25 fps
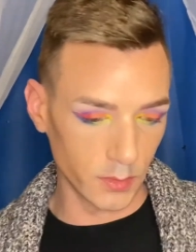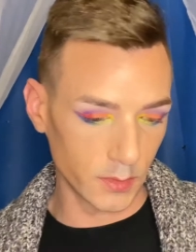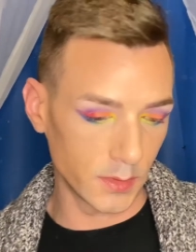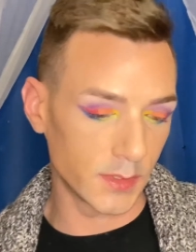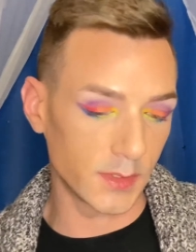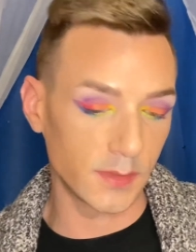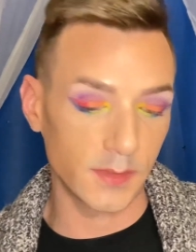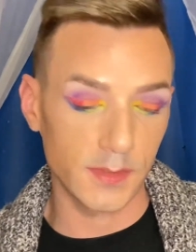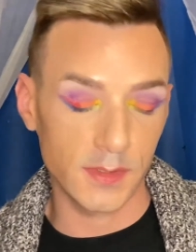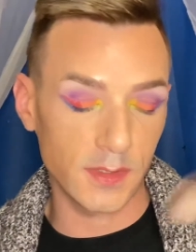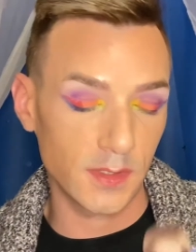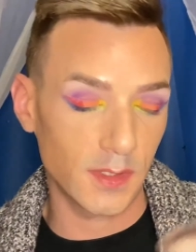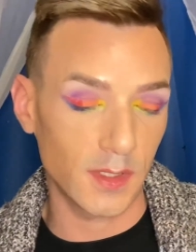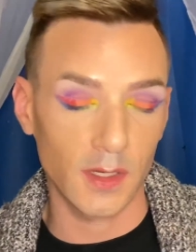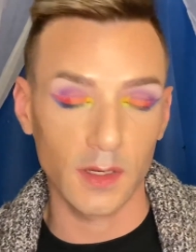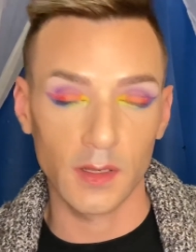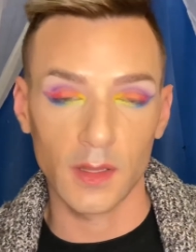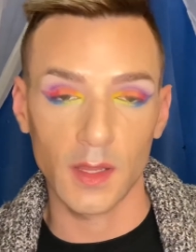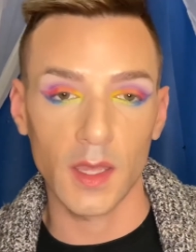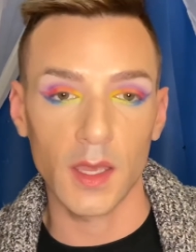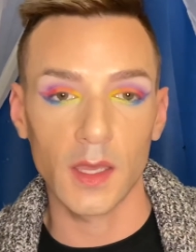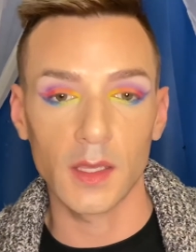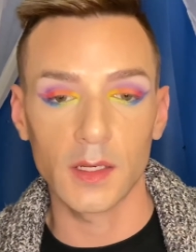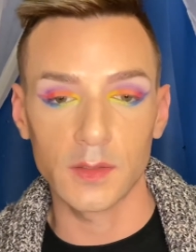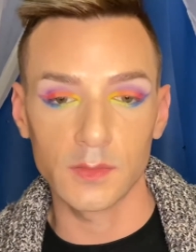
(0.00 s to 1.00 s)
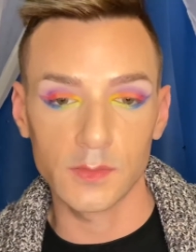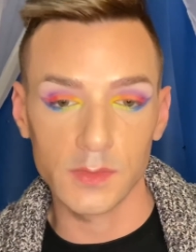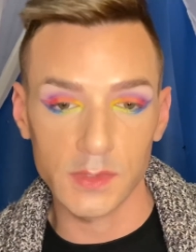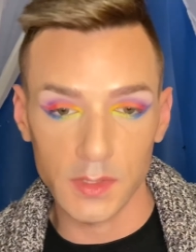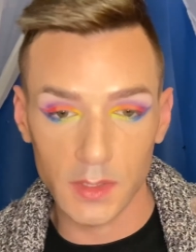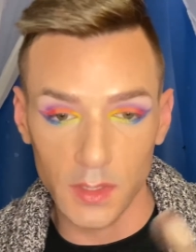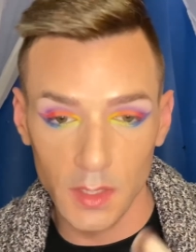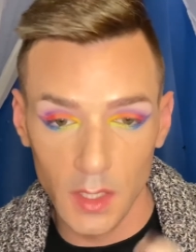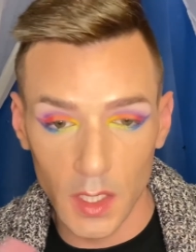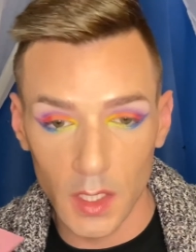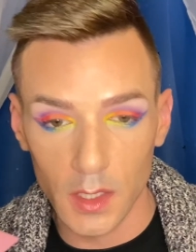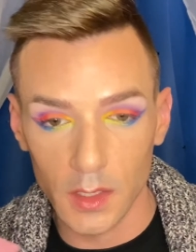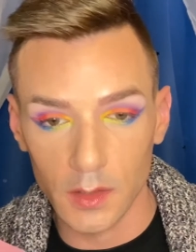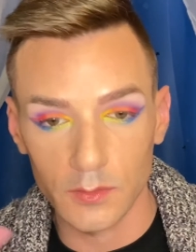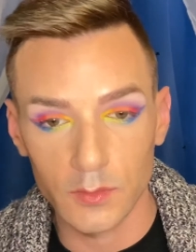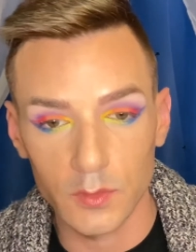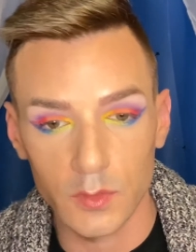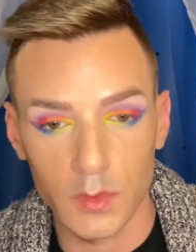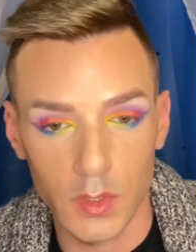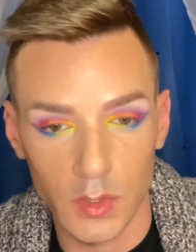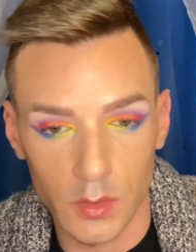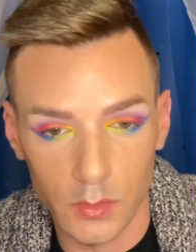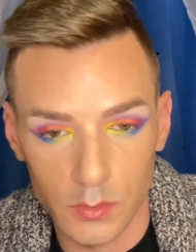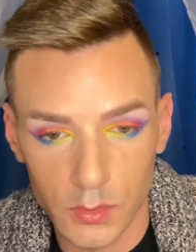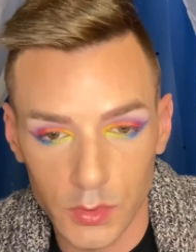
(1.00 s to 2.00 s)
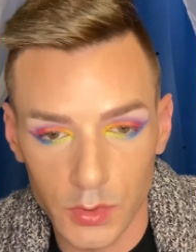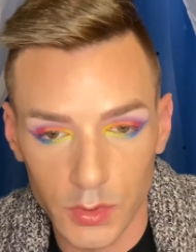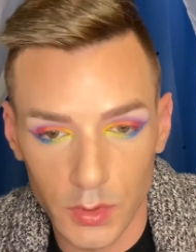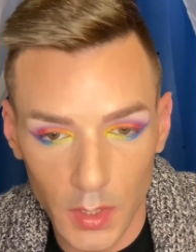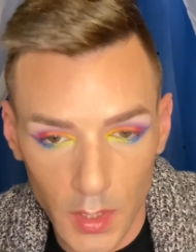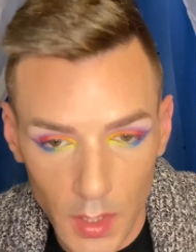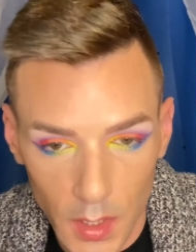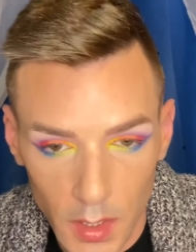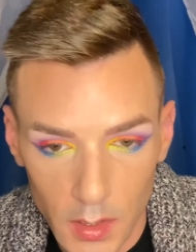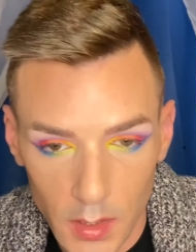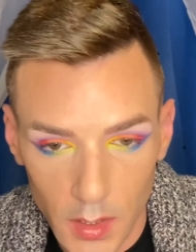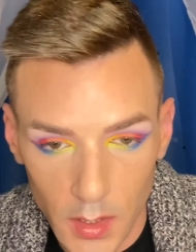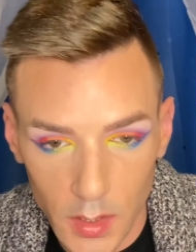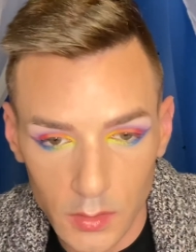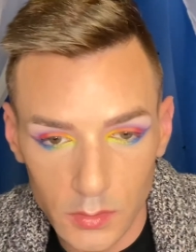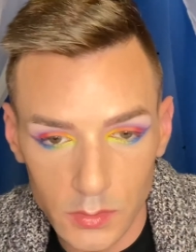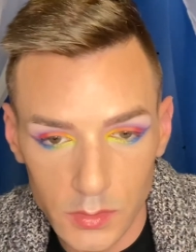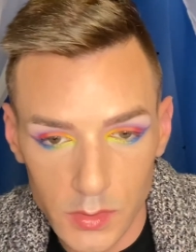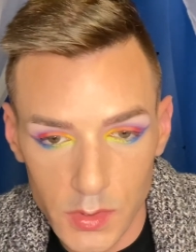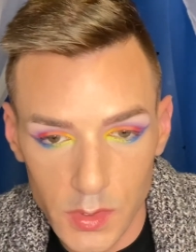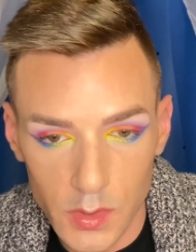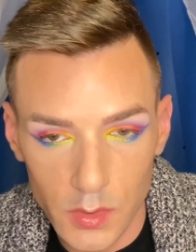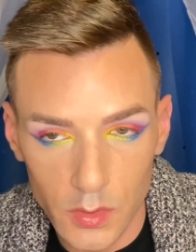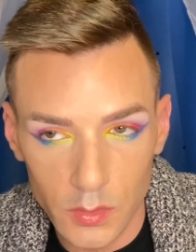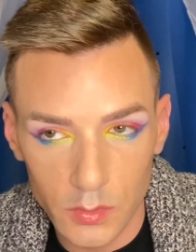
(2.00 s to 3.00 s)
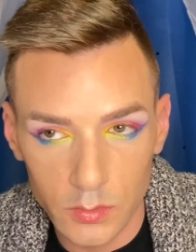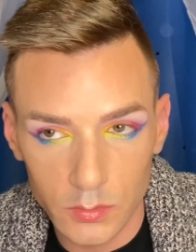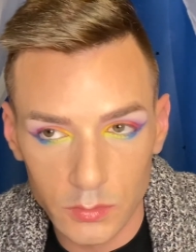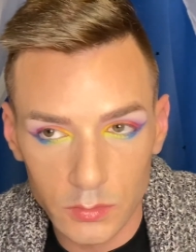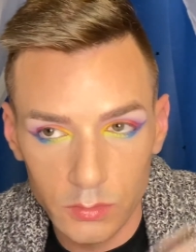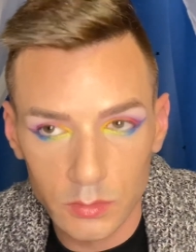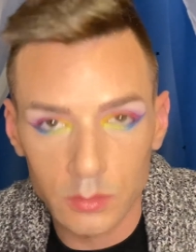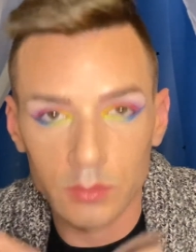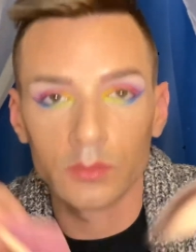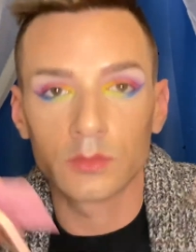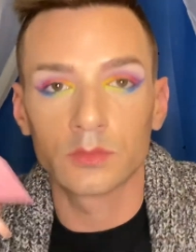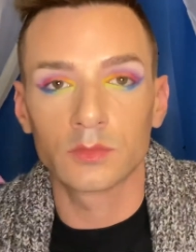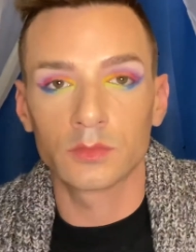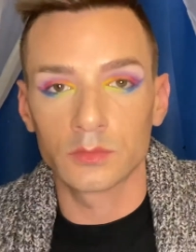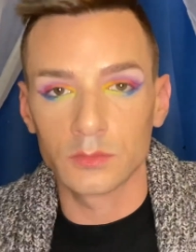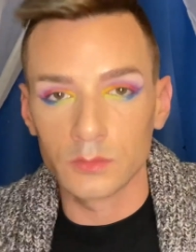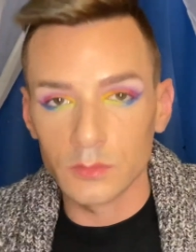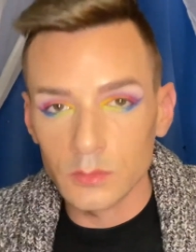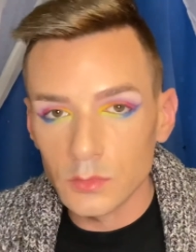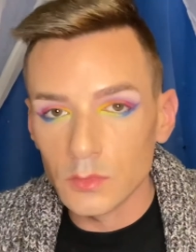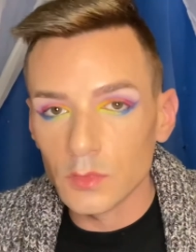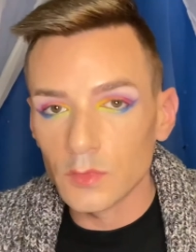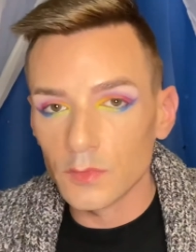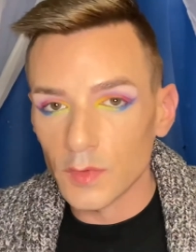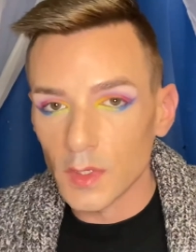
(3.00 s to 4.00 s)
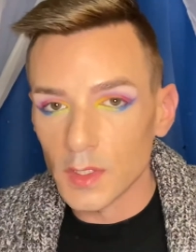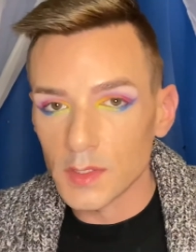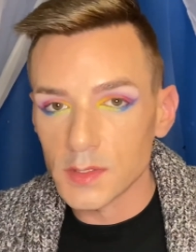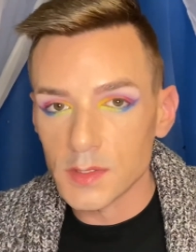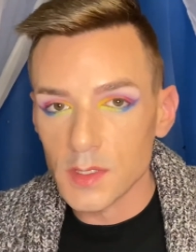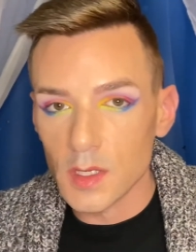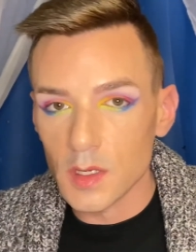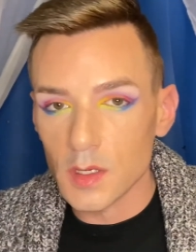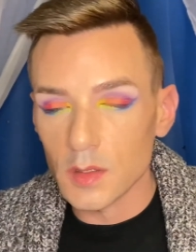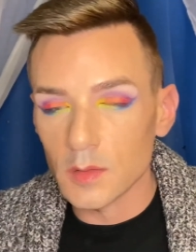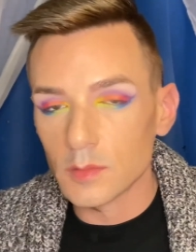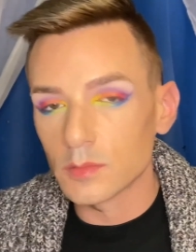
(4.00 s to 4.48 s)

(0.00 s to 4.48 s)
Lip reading: It's none of that. It was like, hey, everyone knows you're gay now, so fess up.